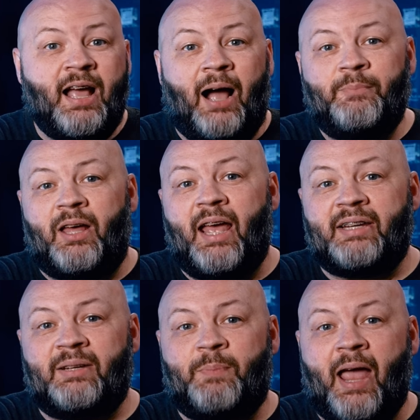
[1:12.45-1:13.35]
I'm not
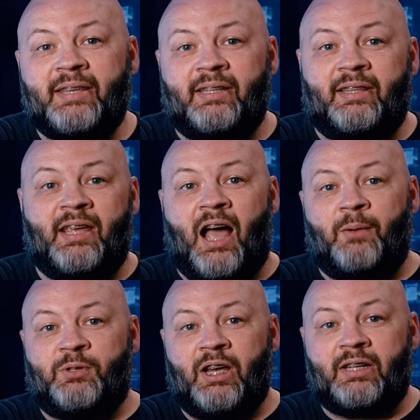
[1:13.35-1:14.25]
actually passing the
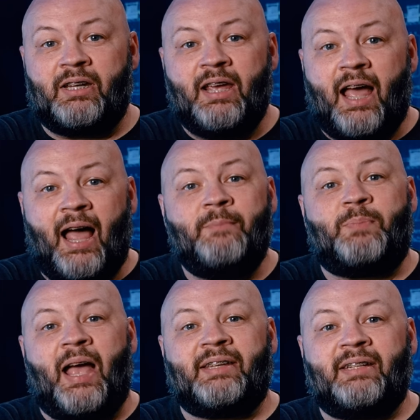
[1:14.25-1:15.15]
object, I'm
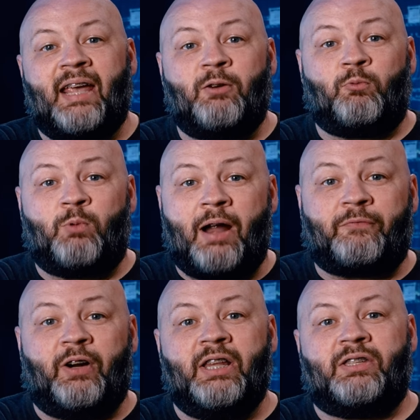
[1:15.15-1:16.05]
passing a
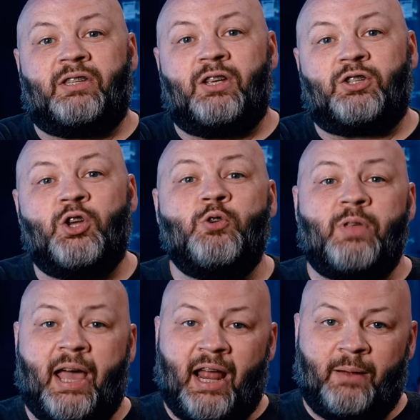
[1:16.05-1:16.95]
reference to
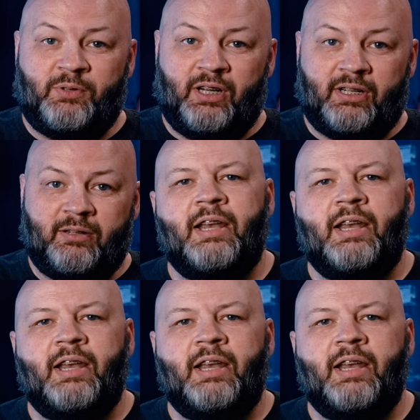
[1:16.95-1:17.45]
that object.